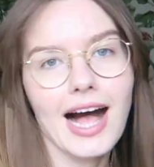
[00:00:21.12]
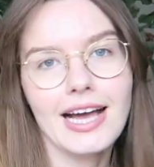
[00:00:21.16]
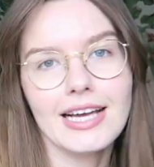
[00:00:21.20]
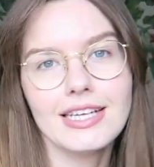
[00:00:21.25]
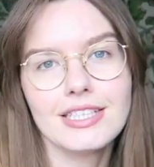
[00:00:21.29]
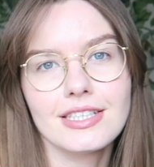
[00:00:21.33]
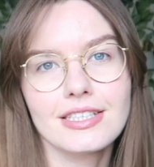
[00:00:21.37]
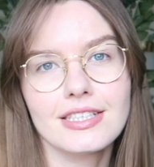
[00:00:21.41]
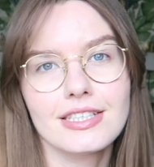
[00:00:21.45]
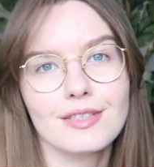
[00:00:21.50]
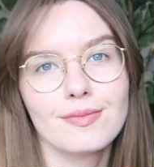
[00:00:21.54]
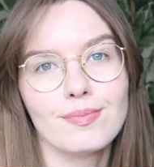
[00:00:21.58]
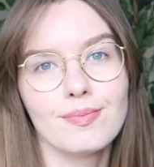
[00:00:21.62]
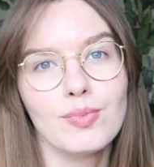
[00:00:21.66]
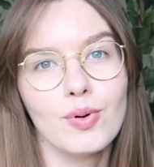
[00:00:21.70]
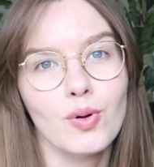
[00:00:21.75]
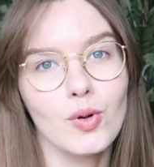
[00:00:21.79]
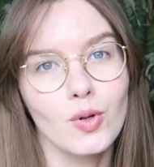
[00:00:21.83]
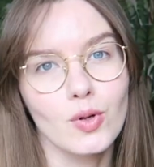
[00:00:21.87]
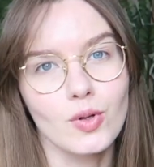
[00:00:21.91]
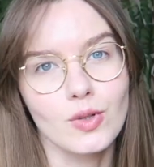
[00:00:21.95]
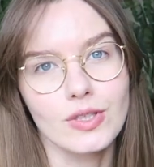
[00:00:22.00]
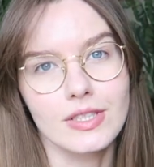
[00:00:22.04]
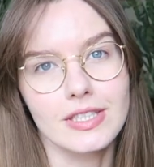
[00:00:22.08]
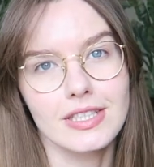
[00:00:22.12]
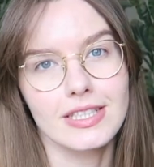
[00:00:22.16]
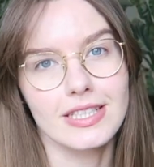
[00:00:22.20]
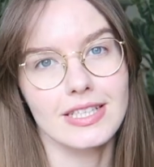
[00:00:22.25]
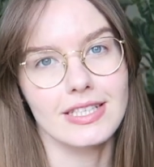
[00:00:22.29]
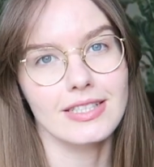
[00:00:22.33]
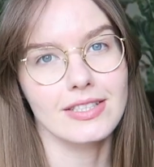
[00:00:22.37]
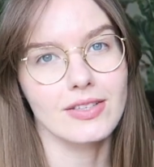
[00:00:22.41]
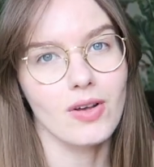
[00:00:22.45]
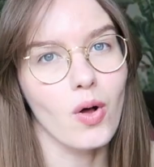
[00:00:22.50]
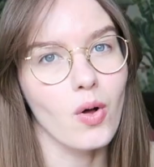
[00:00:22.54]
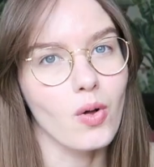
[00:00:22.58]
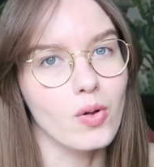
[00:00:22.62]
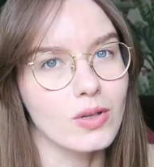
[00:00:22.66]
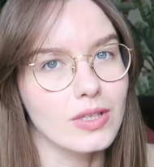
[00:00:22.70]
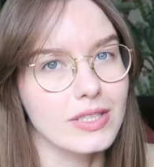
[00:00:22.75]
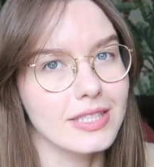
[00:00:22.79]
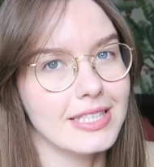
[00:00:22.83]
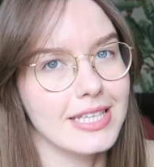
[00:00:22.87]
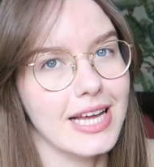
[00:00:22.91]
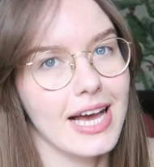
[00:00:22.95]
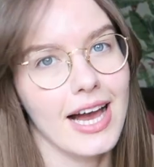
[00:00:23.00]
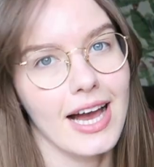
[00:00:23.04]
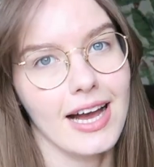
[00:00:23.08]
I just pulled this whole
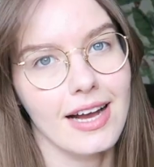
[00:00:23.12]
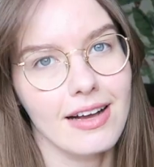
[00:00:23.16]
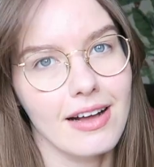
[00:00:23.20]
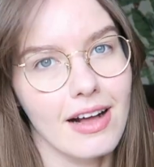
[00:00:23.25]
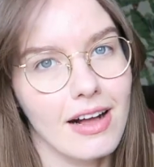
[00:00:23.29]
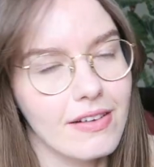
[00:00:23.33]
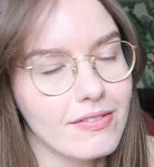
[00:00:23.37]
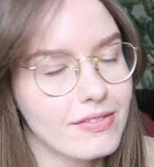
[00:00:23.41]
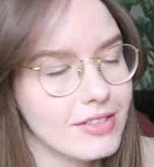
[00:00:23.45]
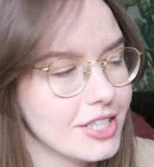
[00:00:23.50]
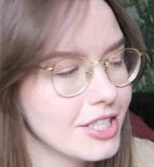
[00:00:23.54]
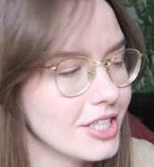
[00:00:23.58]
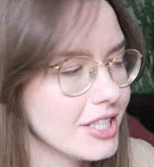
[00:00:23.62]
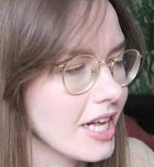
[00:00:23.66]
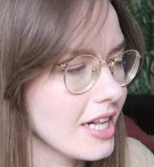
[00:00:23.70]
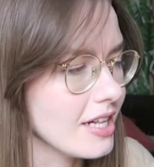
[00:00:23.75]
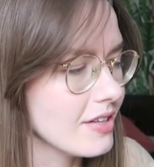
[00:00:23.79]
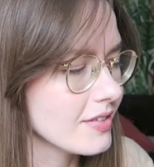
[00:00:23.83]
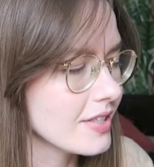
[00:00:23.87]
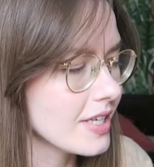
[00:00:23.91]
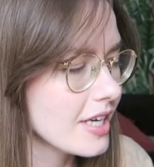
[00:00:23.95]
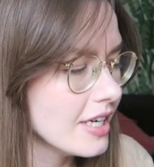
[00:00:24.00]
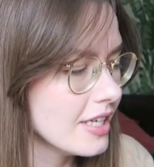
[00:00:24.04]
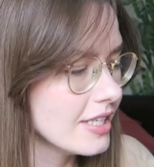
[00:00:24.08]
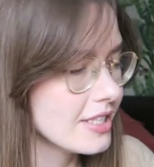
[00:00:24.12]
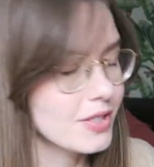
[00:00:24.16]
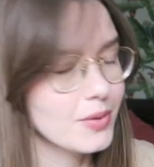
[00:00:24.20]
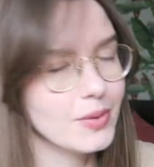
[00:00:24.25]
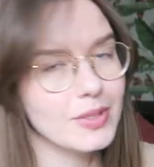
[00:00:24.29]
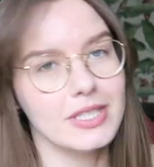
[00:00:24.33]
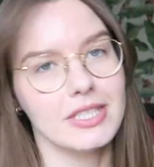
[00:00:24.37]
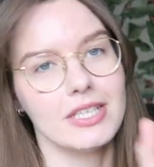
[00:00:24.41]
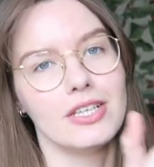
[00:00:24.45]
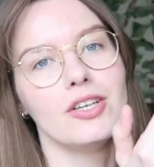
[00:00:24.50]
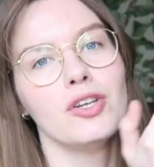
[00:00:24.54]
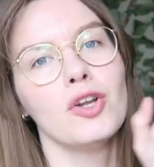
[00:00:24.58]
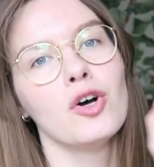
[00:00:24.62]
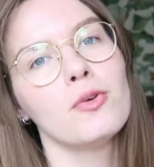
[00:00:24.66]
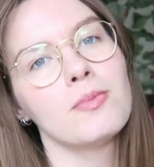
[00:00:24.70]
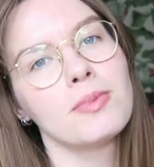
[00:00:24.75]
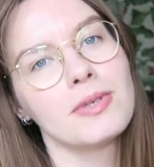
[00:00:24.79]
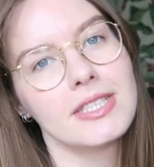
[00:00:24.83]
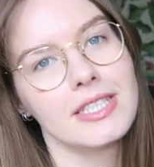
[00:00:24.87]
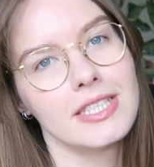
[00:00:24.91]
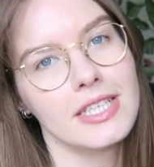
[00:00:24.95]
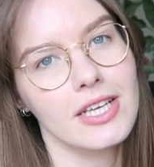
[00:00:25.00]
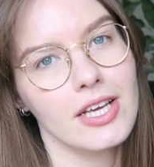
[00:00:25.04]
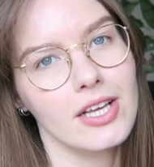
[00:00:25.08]
stack off the shelves. So it's in no
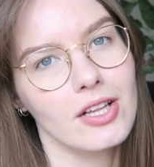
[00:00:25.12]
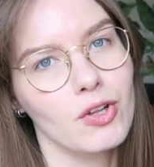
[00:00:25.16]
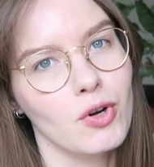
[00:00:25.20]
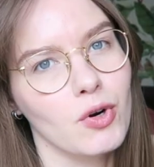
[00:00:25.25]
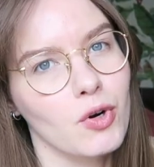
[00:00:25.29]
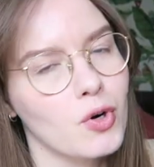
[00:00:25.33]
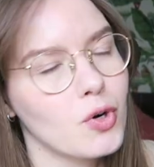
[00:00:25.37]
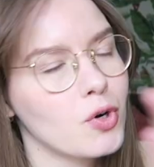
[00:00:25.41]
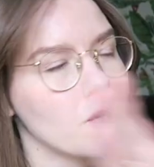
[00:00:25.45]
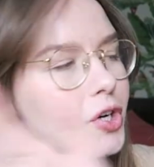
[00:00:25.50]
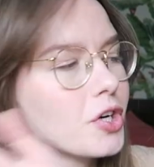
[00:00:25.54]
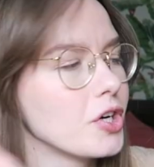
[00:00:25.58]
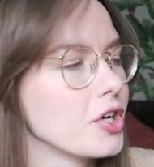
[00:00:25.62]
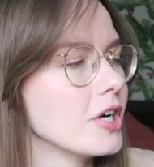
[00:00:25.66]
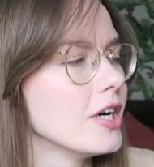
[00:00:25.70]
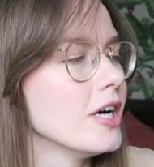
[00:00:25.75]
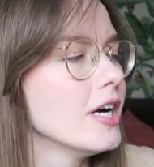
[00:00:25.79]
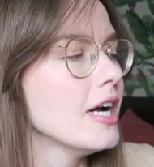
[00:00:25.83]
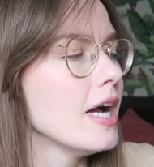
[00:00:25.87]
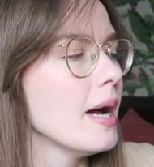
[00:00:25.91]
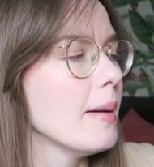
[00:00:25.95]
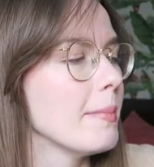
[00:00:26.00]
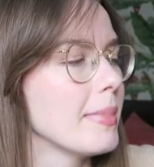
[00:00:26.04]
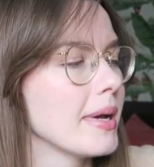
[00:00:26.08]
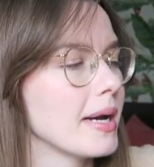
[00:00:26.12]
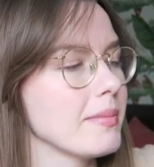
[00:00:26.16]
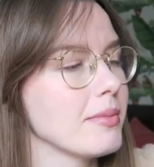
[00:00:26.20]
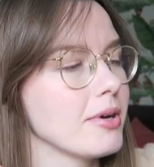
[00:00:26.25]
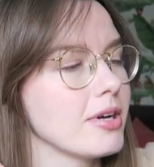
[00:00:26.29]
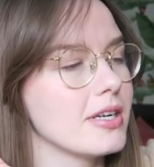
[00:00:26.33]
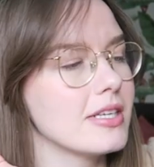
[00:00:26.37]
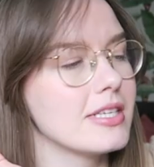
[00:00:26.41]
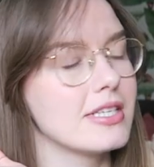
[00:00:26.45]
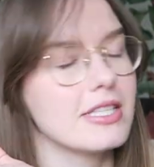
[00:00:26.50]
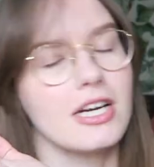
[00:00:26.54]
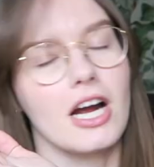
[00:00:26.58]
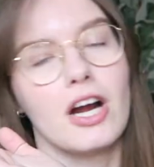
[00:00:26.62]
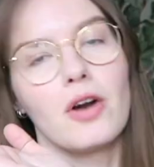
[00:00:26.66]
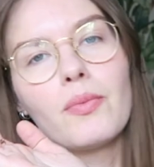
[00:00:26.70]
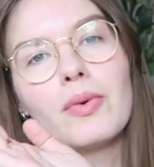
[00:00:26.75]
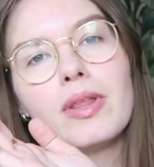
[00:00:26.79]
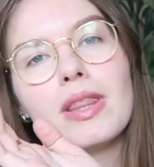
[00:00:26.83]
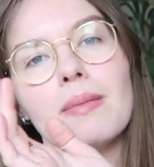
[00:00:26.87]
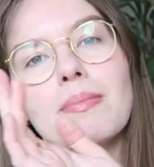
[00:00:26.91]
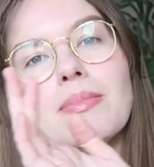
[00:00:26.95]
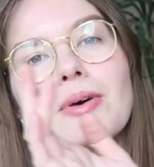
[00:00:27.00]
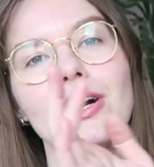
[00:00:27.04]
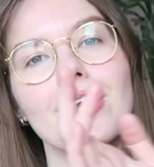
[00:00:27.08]
particular order, but I'm gonna start
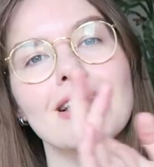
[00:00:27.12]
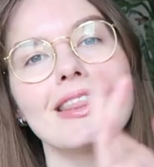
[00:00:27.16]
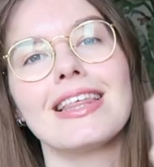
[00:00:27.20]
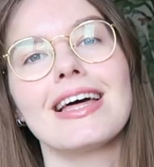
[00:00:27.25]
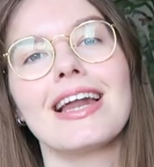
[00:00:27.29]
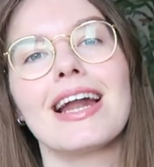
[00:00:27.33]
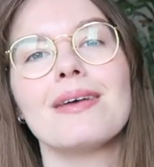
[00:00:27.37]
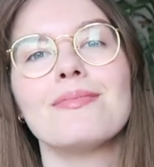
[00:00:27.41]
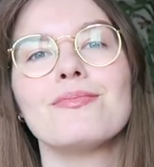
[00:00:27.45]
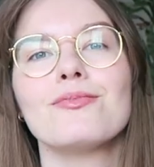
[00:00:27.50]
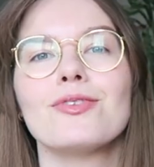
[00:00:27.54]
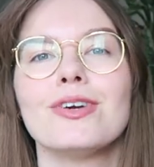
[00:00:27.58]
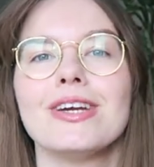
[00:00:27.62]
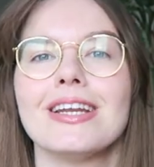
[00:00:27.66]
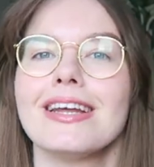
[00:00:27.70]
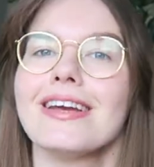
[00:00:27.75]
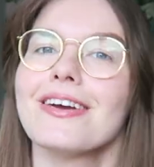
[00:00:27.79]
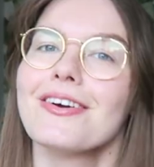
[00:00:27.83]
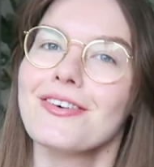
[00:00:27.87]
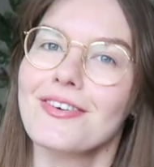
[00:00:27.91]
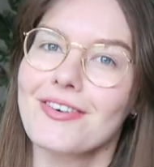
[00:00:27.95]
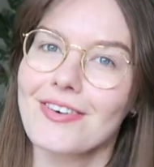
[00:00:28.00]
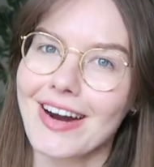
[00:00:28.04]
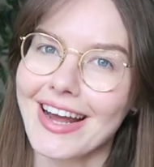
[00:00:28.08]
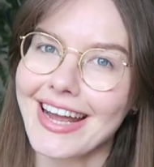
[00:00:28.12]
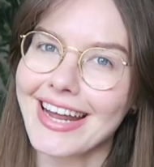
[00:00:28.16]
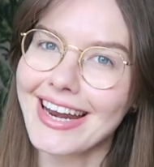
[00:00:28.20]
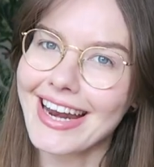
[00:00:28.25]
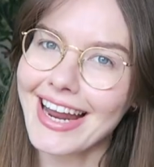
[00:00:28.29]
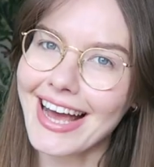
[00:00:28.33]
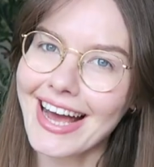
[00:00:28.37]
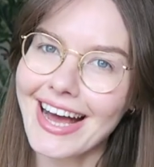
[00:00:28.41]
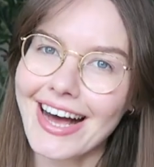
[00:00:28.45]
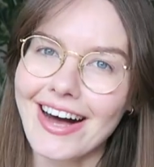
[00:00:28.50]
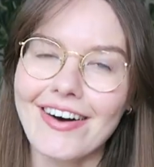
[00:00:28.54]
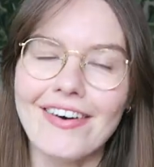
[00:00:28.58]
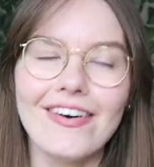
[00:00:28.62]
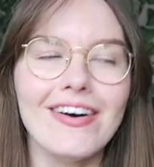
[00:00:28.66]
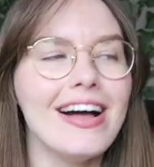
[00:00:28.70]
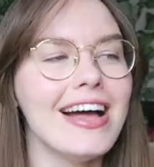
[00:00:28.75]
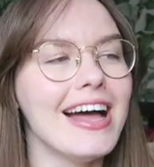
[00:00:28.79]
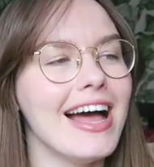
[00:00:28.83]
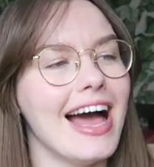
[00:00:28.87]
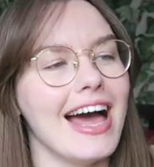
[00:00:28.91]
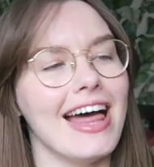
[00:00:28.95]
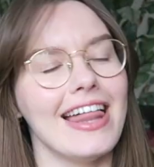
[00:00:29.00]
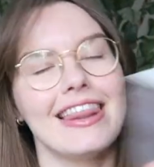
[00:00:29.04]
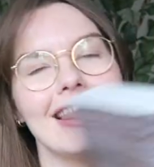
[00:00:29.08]
with the book that I'm reading right now,
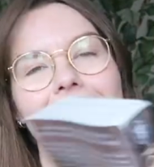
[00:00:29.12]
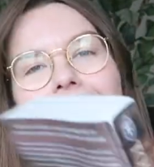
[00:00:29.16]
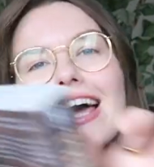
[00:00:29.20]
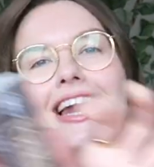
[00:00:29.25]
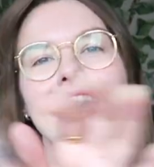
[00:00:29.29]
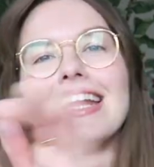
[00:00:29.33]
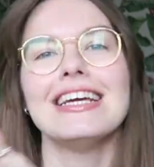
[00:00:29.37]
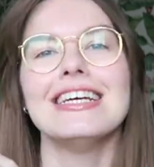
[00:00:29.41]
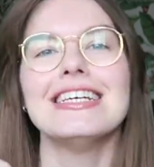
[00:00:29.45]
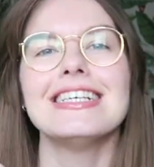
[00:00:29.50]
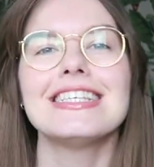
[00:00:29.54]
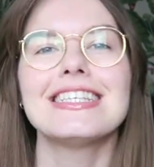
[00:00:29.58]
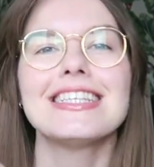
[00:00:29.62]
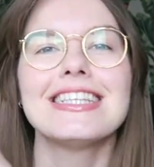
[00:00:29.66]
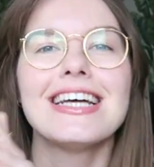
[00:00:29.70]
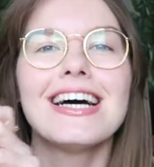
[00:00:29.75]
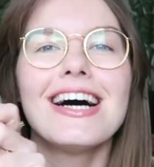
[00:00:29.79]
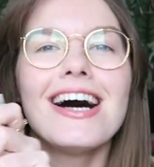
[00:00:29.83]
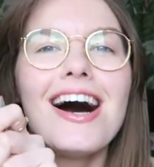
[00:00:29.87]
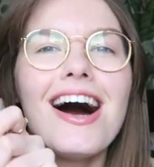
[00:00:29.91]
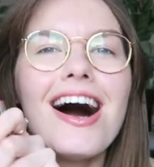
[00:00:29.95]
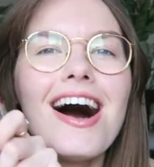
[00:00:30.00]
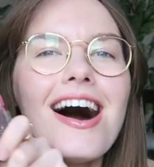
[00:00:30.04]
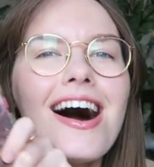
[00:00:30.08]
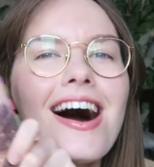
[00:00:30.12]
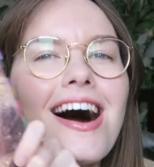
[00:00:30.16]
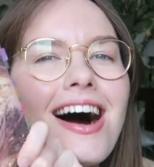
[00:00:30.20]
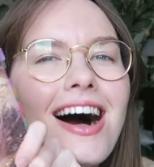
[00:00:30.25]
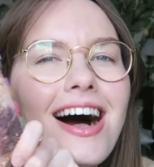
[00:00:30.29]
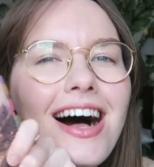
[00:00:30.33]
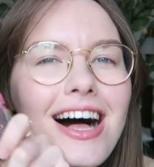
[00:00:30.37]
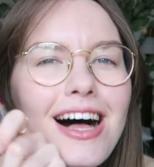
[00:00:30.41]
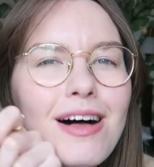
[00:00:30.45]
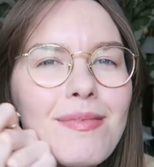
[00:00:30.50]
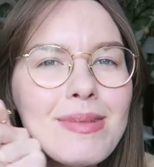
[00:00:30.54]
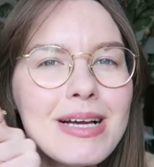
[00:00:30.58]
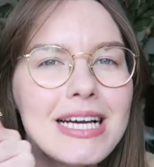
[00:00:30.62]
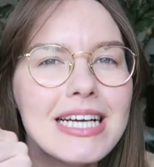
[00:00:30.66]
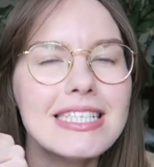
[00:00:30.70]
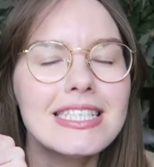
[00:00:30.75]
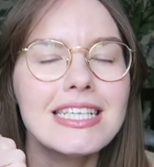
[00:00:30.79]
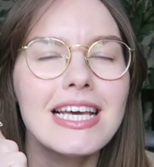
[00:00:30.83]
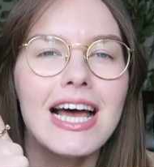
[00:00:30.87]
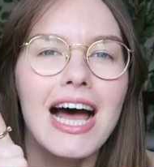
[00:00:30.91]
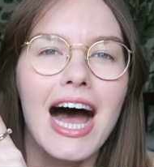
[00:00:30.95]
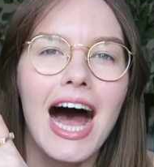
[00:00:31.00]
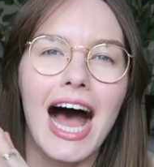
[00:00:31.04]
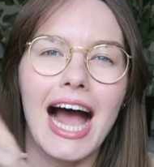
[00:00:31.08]
and that is The Hobbit.